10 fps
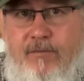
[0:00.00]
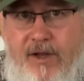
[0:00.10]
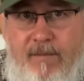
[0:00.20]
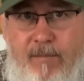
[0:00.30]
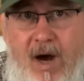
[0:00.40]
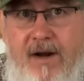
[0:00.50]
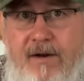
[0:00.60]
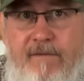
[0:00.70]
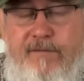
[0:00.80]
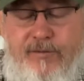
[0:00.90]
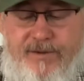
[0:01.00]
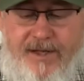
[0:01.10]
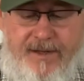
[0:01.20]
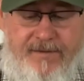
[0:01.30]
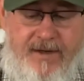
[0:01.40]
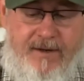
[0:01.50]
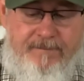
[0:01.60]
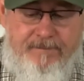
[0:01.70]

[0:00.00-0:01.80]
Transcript: We could have bought enough food to get there.